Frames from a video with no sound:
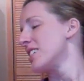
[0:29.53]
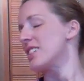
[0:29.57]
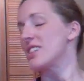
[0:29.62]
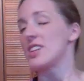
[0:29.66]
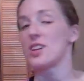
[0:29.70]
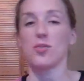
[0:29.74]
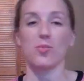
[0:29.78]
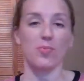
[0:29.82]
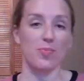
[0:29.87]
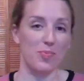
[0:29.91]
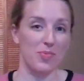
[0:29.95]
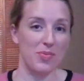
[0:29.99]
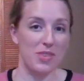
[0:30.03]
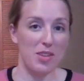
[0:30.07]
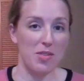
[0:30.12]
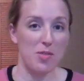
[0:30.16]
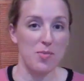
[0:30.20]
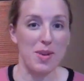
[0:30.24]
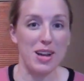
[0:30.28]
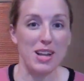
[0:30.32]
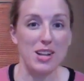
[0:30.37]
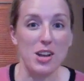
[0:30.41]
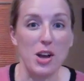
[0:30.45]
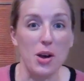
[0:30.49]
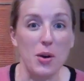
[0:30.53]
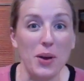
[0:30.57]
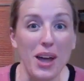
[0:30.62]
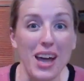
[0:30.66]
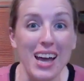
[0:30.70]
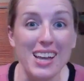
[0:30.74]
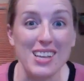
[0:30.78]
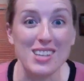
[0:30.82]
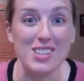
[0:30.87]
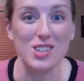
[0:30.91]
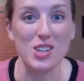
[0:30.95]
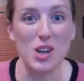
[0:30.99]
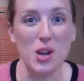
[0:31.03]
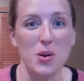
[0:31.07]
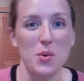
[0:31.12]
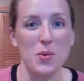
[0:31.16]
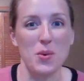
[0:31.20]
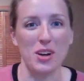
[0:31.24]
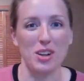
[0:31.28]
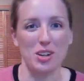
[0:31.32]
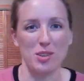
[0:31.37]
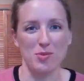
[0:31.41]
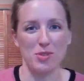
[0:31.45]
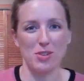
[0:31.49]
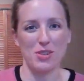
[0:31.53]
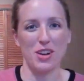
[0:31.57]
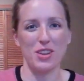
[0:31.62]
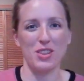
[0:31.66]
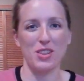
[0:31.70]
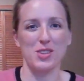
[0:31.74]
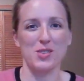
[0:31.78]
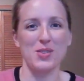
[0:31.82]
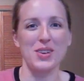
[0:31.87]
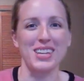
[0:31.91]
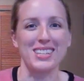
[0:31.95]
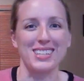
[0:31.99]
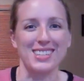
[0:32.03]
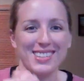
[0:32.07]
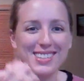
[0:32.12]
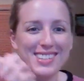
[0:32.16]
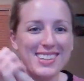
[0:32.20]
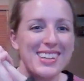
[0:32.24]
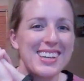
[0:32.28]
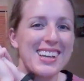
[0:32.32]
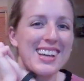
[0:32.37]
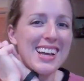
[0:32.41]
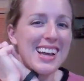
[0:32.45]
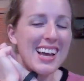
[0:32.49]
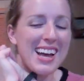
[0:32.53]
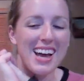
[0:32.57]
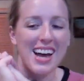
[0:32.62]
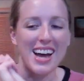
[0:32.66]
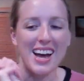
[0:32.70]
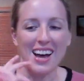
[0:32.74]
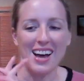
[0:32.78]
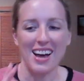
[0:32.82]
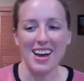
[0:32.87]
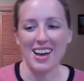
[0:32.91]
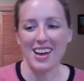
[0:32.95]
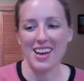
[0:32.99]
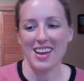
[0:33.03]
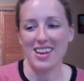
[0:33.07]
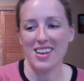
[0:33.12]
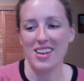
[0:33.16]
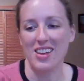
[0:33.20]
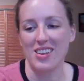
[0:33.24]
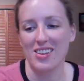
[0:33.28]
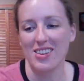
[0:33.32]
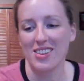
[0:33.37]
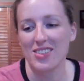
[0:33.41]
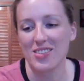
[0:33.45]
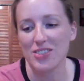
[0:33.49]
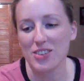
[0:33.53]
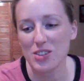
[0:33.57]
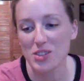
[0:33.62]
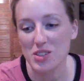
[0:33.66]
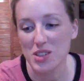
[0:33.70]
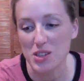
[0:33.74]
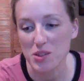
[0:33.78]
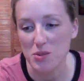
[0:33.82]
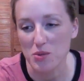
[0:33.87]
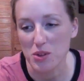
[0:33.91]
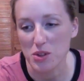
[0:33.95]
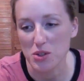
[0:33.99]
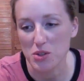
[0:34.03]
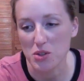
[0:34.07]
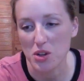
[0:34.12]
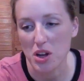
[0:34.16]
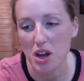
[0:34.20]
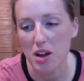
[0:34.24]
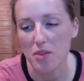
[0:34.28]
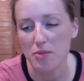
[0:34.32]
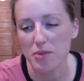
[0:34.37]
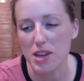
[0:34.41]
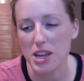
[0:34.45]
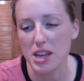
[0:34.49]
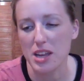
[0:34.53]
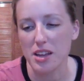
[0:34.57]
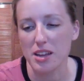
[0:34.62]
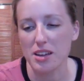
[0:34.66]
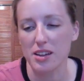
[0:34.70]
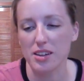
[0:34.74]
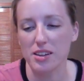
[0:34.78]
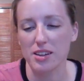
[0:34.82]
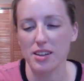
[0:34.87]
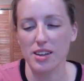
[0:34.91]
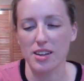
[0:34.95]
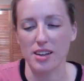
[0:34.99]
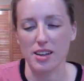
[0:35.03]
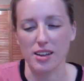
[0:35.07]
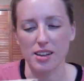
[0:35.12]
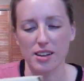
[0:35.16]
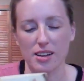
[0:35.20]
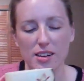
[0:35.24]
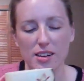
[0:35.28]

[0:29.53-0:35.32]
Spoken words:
No, never mind. Okay, so welcome to Round the Twist. First things first, coffee. Oy.